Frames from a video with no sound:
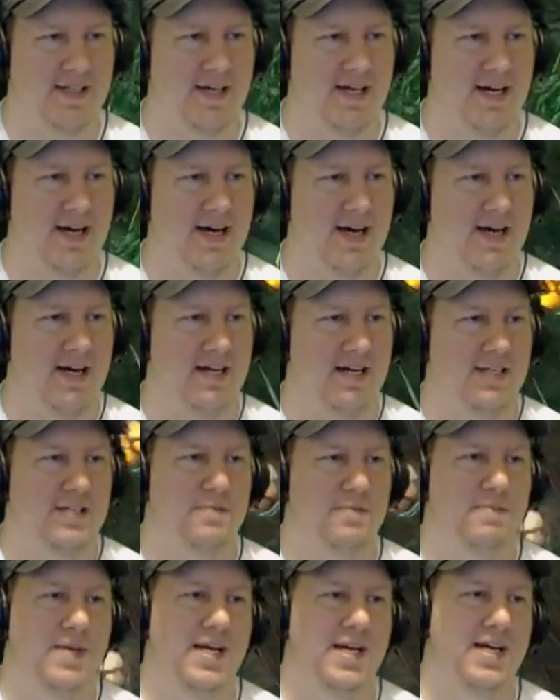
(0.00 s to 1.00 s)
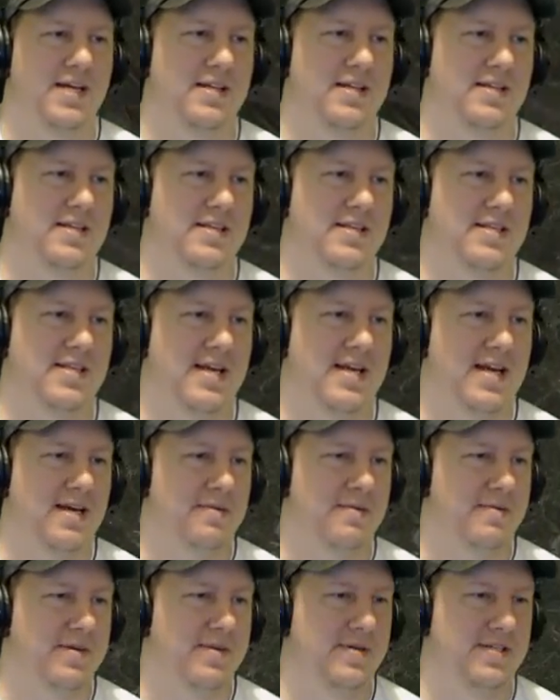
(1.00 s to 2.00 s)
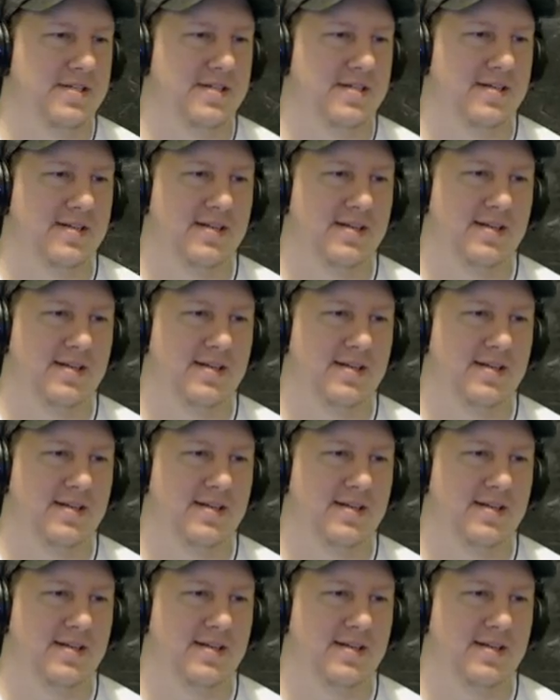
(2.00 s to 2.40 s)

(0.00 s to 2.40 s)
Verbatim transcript: Gosh, man, the damage.